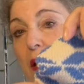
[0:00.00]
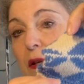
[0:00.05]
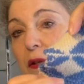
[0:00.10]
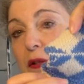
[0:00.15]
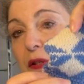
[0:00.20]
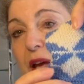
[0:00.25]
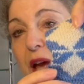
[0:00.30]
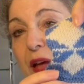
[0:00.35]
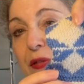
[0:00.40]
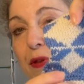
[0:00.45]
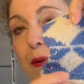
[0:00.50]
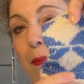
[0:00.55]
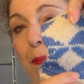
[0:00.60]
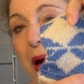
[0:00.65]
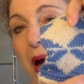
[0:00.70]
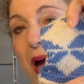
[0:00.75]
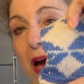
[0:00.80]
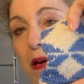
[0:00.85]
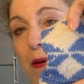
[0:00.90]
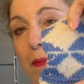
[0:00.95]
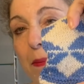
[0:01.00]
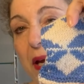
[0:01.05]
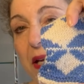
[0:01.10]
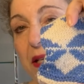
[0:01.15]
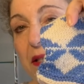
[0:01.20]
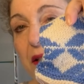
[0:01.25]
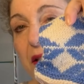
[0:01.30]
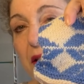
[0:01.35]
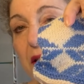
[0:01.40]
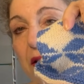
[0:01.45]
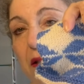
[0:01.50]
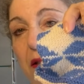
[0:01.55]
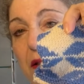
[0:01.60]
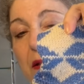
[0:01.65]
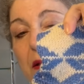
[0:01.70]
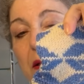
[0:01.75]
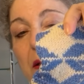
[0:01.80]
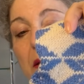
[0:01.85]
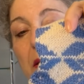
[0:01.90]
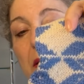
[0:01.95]
So at the bottom I did
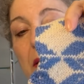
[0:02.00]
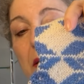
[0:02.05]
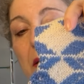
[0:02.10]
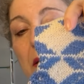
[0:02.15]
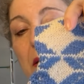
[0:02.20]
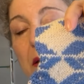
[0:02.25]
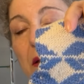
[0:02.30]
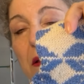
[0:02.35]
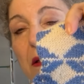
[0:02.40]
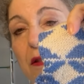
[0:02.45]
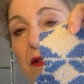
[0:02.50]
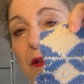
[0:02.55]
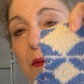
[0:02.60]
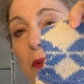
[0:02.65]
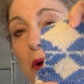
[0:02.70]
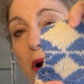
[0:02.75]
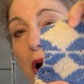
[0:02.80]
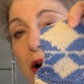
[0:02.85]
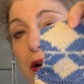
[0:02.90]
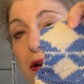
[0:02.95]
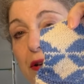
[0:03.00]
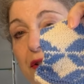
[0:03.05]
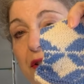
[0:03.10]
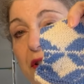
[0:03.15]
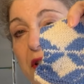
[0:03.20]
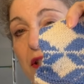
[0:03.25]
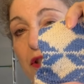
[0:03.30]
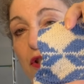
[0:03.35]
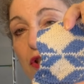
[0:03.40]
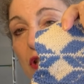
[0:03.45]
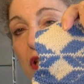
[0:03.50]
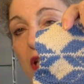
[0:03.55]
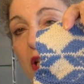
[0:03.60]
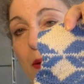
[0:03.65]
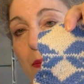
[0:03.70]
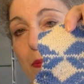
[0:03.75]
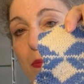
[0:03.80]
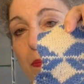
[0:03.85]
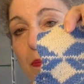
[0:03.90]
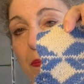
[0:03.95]
some garter stitch to
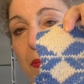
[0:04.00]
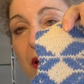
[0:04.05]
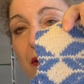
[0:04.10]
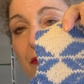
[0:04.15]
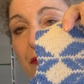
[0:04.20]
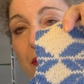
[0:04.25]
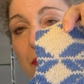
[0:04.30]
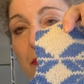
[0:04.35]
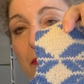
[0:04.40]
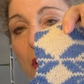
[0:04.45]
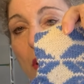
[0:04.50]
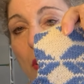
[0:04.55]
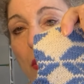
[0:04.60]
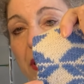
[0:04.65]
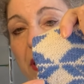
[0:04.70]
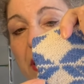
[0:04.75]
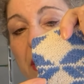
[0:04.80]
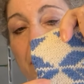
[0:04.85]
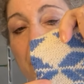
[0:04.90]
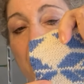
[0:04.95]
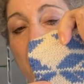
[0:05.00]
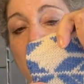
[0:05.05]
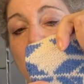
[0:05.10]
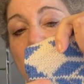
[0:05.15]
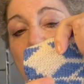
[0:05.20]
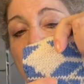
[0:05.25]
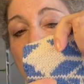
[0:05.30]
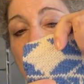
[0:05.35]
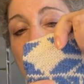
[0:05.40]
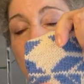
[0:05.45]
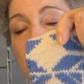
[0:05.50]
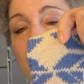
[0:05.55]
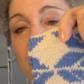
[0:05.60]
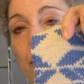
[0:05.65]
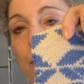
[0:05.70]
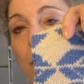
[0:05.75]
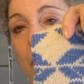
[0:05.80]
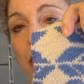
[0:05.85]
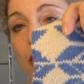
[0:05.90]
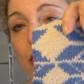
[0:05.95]
keep it from rolling. I
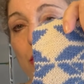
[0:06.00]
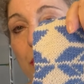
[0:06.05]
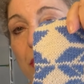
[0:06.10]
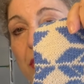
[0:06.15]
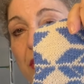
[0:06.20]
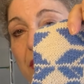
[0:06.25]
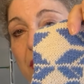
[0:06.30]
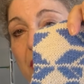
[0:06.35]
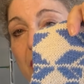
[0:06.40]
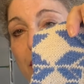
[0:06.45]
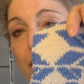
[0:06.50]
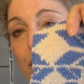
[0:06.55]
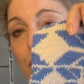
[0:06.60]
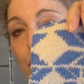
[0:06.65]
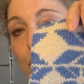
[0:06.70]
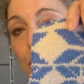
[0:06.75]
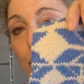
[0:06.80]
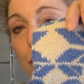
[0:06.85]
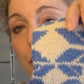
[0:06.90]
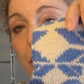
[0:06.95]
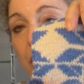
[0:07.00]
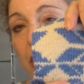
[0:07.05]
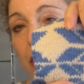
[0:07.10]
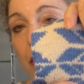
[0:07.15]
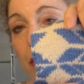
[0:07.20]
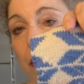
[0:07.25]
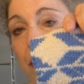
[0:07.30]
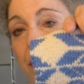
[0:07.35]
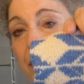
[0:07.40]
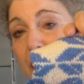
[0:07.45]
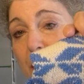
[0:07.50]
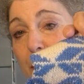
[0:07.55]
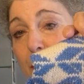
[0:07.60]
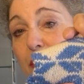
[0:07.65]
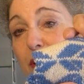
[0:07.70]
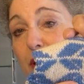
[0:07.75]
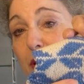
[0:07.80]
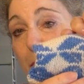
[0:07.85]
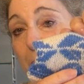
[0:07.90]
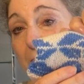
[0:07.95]
swatched with a size two needle. That
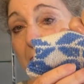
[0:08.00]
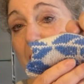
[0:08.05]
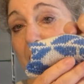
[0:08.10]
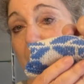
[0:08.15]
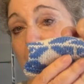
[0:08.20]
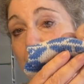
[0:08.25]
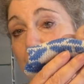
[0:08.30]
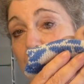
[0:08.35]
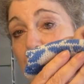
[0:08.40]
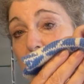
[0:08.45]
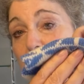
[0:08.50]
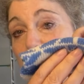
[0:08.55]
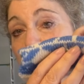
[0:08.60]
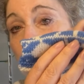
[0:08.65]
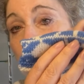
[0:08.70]
was the pattern.